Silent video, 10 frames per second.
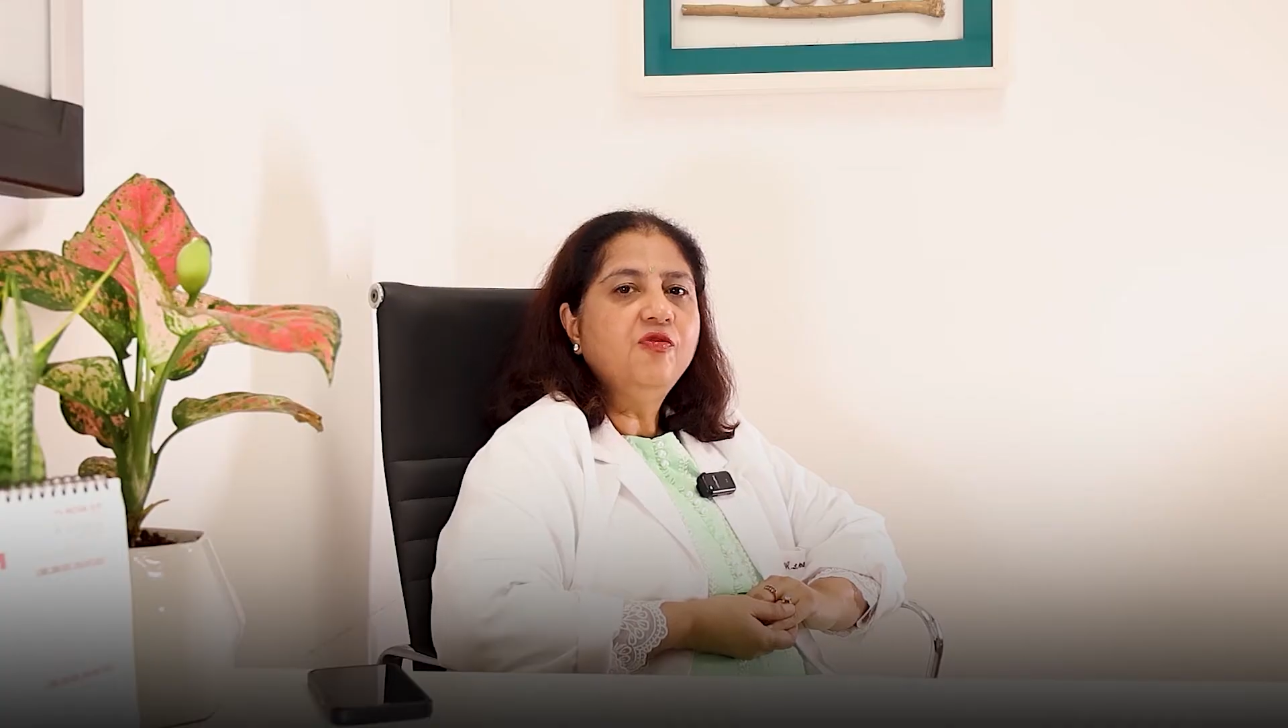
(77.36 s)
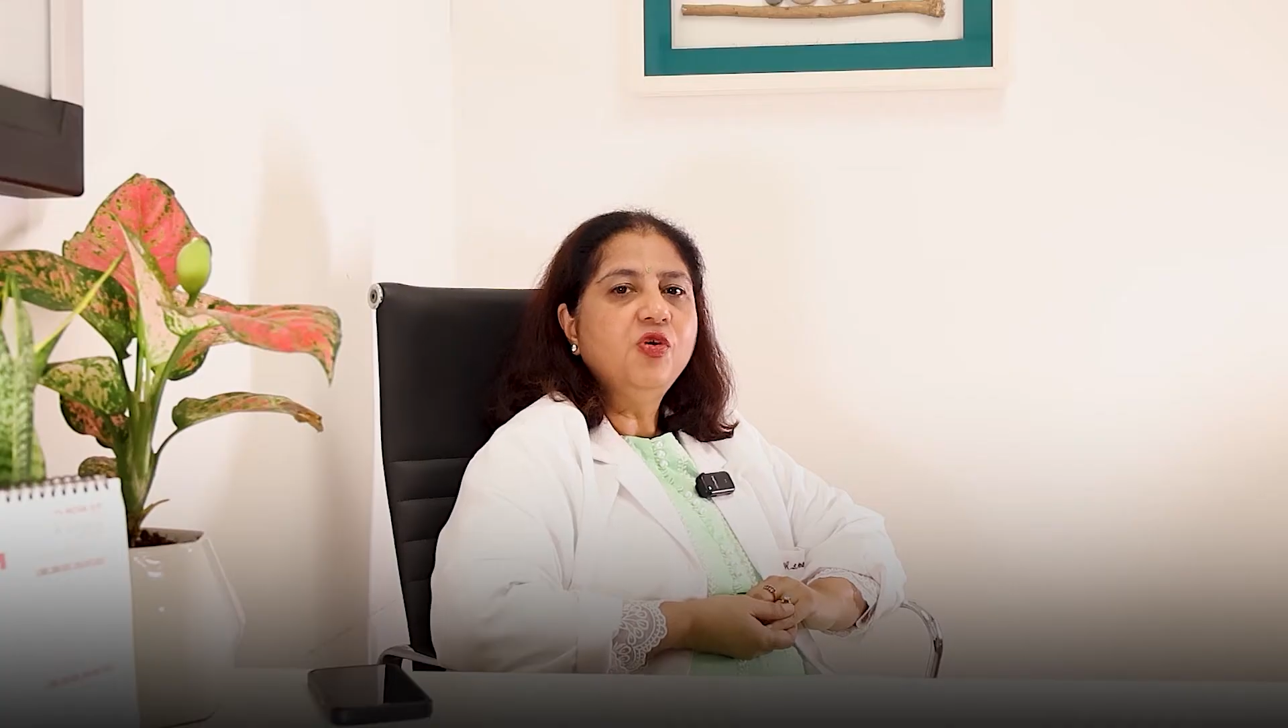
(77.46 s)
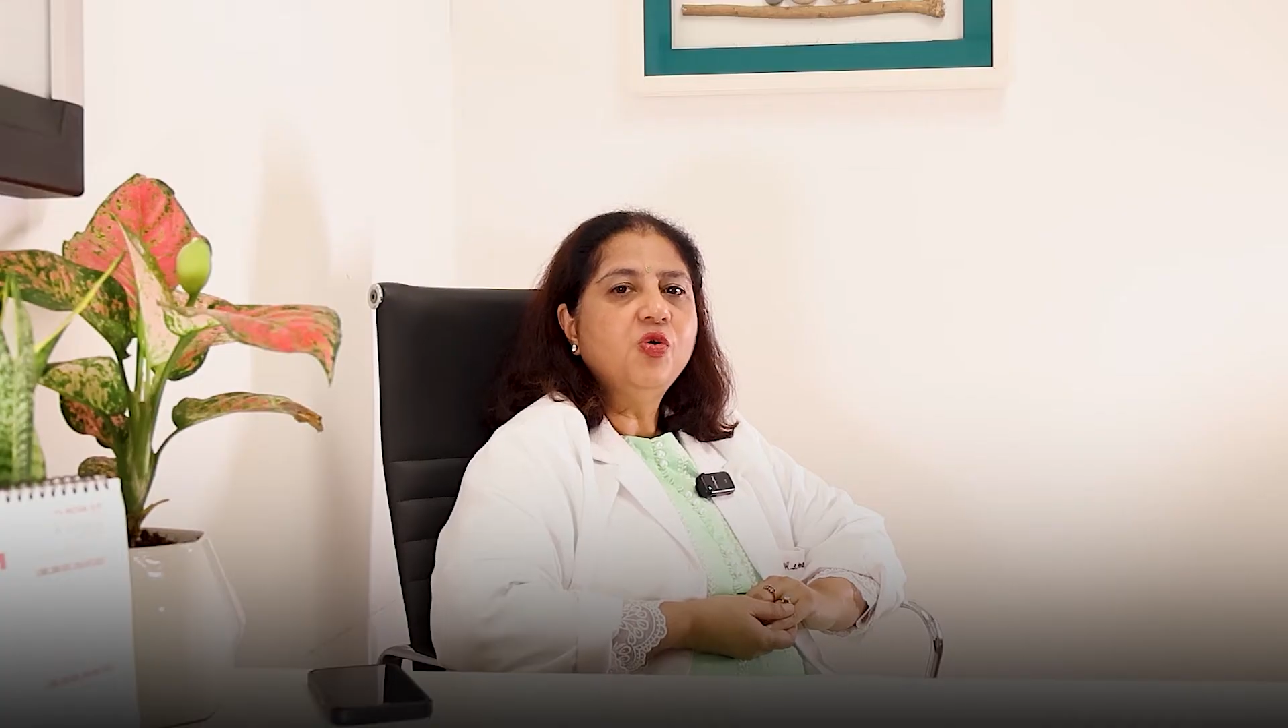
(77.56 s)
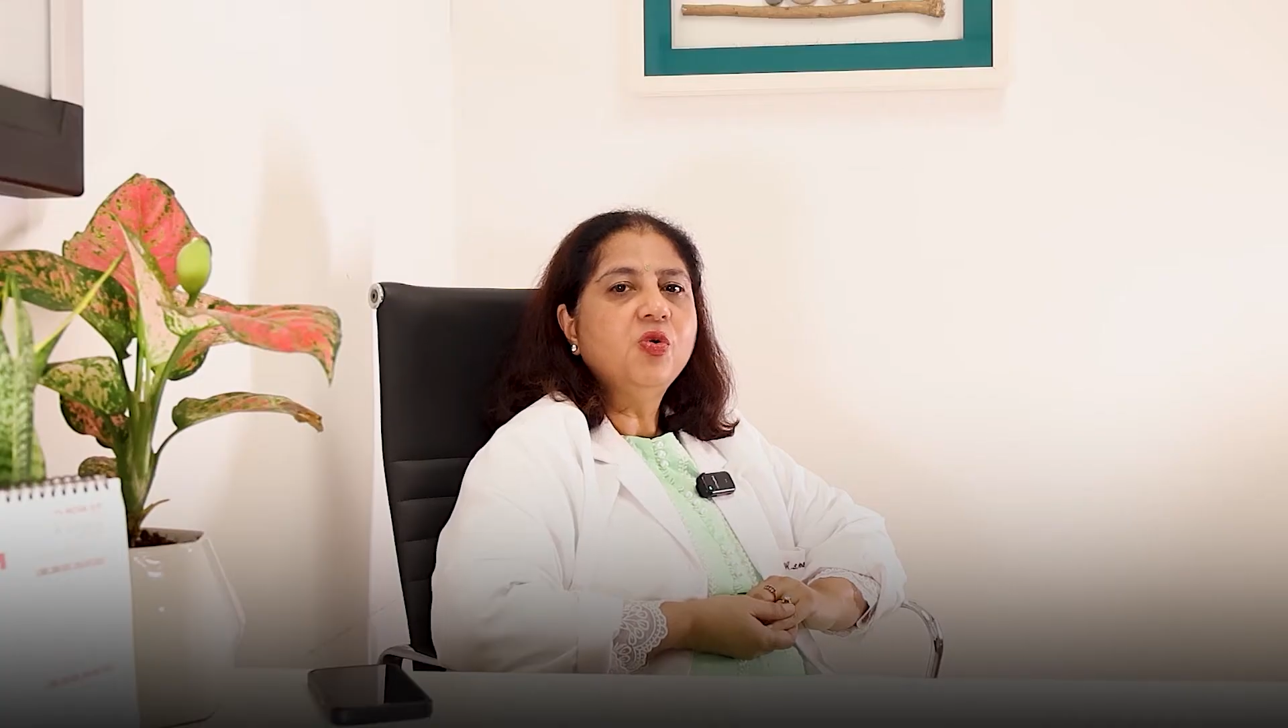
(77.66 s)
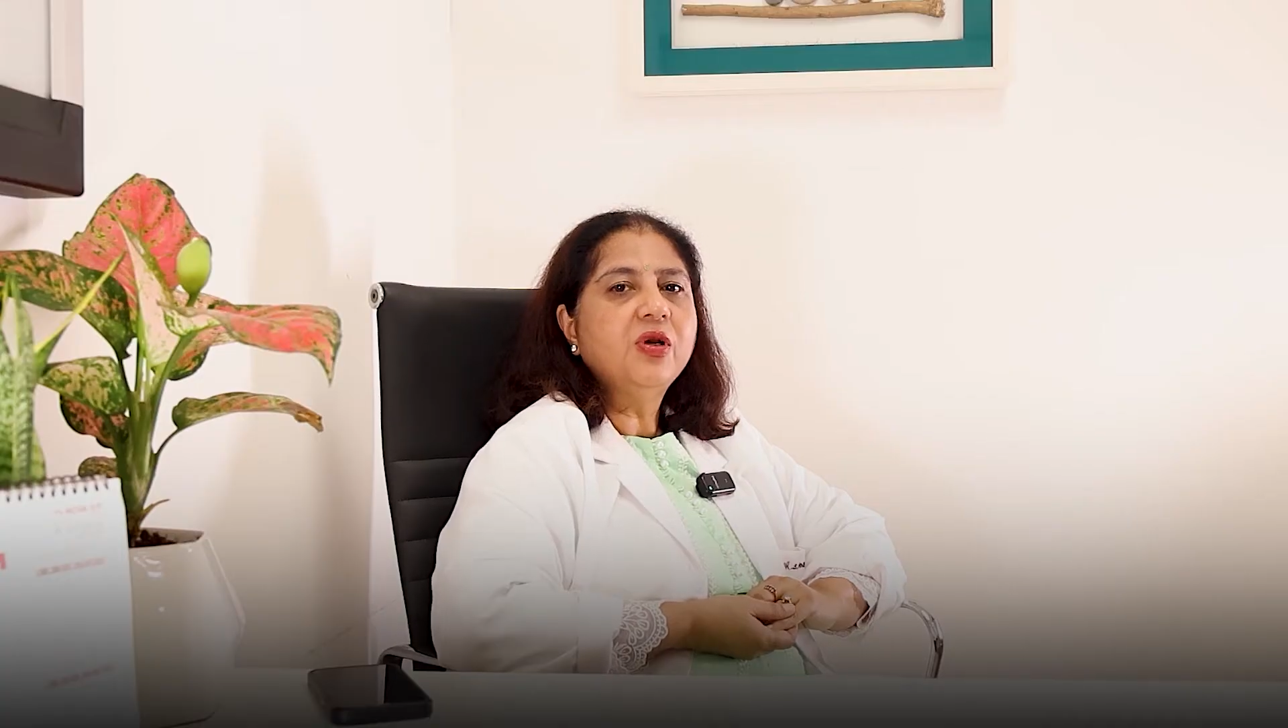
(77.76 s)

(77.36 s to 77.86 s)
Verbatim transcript: if you